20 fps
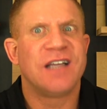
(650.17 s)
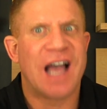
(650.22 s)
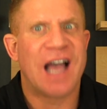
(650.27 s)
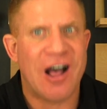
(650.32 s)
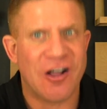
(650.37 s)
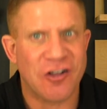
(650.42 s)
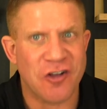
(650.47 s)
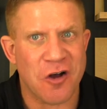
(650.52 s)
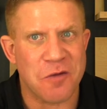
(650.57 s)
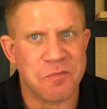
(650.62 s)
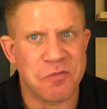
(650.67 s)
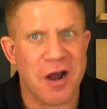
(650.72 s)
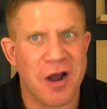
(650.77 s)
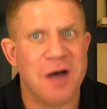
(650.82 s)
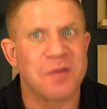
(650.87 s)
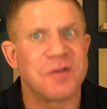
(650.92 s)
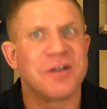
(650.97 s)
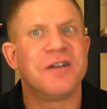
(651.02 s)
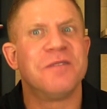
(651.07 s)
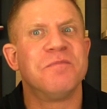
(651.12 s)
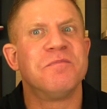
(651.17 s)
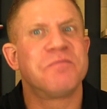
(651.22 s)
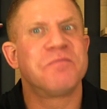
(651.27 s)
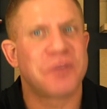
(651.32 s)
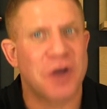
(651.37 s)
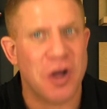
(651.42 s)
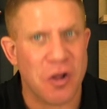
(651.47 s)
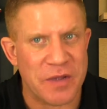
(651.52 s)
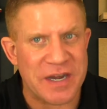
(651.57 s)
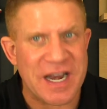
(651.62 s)
Alcohol problem.
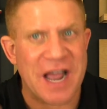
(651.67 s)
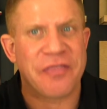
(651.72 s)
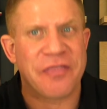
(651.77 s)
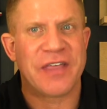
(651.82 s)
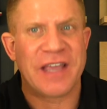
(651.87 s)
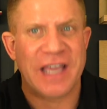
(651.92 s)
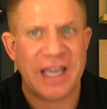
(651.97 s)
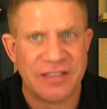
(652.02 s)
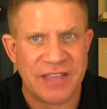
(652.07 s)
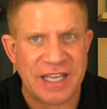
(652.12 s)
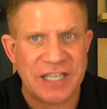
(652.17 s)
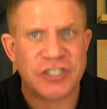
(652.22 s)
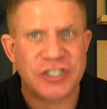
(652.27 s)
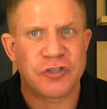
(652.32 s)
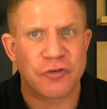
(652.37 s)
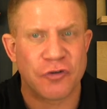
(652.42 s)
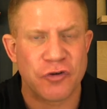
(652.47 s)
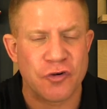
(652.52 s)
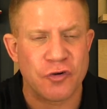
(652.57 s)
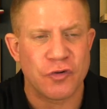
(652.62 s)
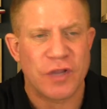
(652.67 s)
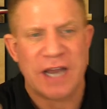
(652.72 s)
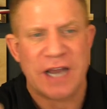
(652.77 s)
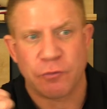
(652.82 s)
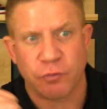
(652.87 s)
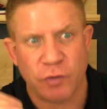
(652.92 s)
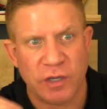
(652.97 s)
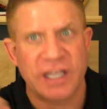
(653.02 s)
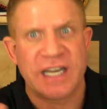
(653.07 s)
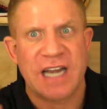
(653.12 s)
Probably not thinking things through. Like,
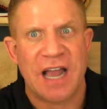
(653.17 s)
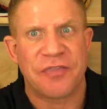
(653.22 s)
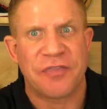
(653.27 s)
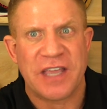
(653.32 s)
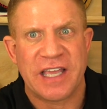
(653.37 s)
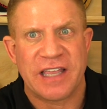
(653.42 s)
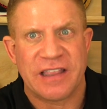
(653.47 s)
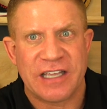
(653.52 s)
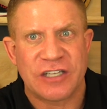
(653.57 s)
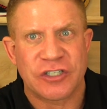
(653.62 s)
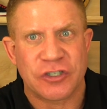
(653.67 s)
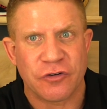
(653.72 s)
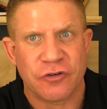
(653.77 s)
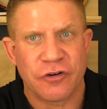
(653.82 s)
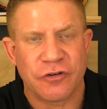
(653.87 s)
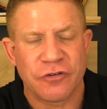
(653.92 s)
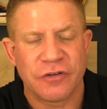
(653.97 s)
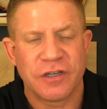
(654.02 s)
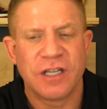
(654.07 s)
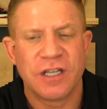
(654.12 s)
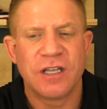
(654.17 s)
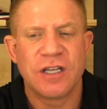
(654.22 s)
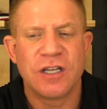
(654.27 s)
really not thinking things through.